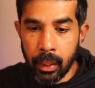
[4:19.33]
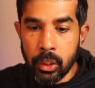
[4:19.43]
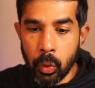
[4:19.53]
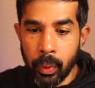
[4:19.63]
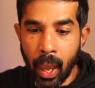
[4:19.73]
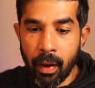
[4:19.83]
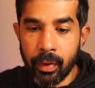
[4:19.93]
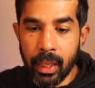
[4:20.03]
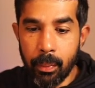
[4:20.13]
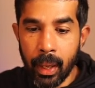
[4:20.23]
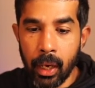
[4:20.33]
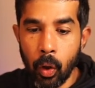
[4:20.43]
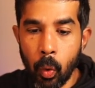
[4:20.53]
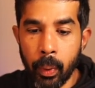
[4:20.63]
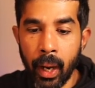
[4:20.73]
So we have email,
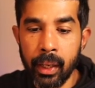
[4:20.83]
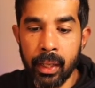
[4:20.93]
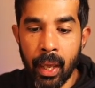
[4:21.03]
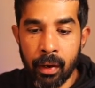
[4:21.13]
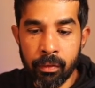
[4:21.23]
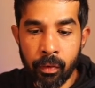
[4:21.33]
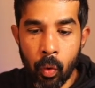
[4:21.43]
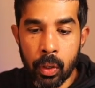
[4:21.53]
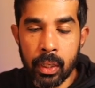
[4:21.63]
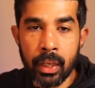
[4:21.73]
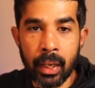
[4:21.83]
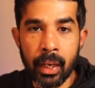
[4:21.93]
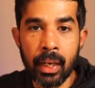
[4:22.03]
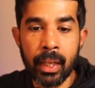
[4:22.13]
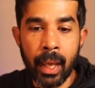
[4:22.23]
OpenID and phone currently